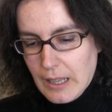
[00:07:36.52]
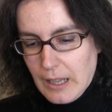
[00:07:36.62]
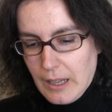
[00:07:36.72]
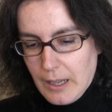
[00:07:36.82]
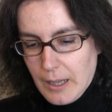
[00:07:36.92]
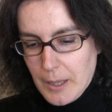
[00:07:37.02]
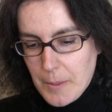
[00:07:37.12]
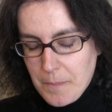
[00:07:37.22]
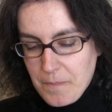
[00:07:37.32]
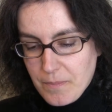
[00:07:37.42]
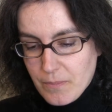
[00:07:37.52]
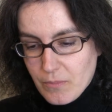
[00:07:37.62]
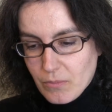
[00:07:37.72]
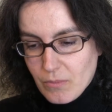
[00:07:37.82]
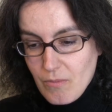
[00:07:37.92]

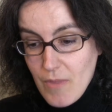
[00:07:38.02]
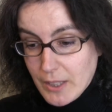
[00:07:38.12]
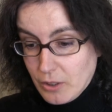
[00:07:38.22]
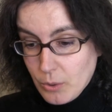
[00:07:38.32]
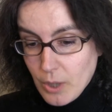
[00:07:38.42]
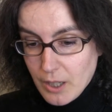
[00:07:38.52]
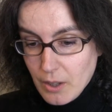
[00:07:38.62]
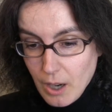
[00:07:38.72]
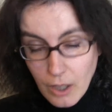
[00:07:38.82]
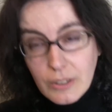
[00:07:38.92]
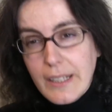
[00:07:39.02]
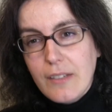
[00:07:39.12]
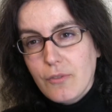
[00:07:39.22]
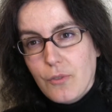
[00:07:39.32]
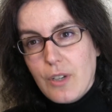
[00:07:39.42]
that you are only
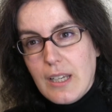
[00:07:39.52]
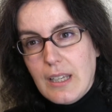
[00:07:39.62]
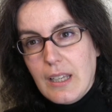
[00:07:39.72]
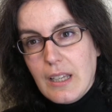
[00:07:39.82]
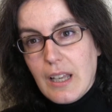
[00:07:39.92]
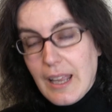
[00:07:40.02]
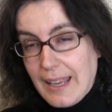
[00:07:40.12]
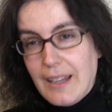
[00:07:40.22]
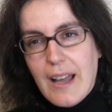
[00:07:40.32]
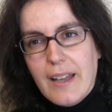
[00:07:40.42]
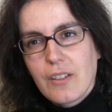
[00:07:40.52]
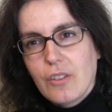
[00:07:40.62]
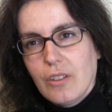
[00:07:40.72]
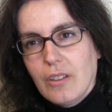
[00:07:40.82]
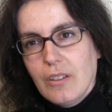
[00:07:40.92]
free in
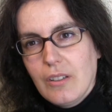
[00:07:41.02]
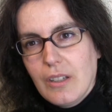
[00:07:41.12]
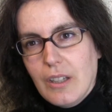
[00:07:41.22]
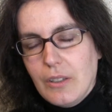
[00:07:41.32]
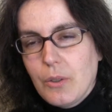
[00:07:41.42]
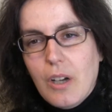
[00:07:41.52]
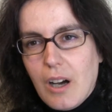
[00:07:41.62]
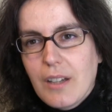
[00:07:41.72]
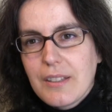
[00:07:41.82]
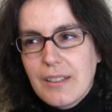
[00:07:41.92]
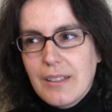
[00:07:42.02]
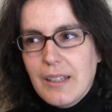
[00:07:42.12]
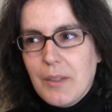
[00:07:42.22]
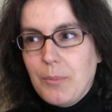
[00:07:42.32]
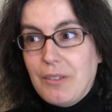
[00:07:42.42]
action. You can't
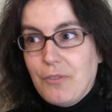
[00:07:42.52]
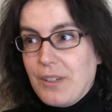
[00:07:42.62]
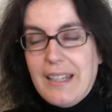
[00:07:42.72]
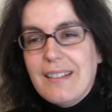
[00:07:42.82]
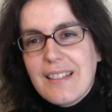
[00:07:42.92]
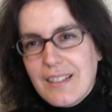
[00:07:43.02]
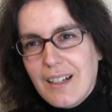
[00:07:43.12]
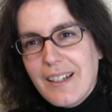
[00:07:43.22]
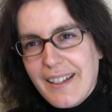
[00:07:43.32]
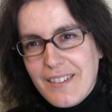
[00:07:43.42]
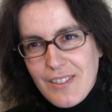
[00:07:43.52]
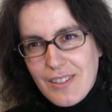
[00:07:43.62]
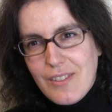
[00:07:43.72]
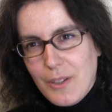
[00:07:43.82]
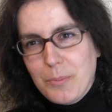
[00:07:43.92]
be free inside. This
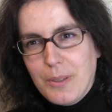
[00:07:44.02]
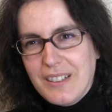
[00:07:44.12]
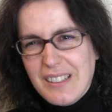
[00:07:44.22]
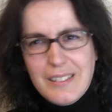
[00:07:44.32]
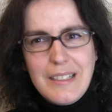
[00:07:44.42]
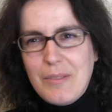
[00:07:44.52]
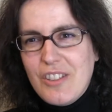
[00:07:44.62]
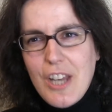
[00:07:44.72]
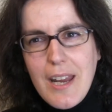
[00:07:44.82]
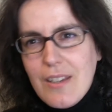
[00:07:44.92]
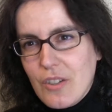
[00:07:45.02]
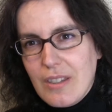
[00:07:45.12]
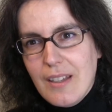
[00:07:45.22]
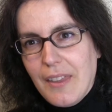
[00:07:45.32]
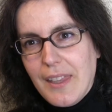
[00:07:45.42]
is not political. It changes
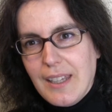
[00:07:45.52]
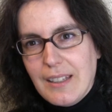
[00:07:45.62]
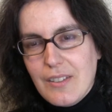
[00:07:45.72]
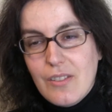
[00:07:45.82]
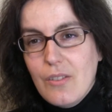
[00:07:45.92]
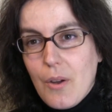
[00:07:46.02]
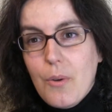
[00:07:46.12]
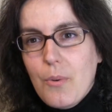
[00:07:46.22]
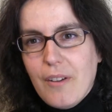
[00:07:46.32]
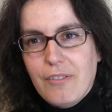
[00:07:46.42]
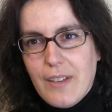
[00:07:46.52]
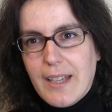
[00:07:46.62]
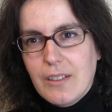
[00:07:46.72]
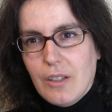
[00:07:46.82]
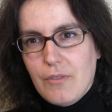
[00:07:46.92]
nothing. There's no
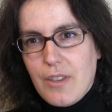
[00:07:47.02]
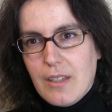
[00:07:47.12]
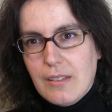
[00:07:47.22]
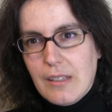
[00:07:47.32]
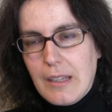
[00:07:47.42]
effect of this.